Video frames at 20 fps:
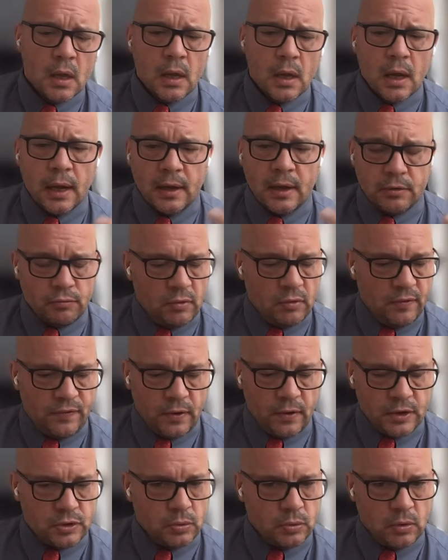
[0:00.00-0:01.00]
And it
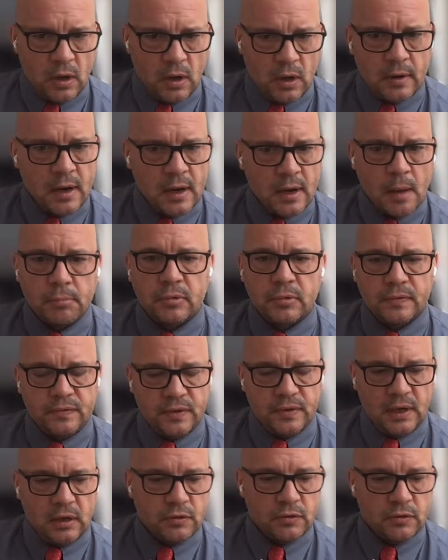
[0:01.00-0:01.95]
refers to a, a number of things.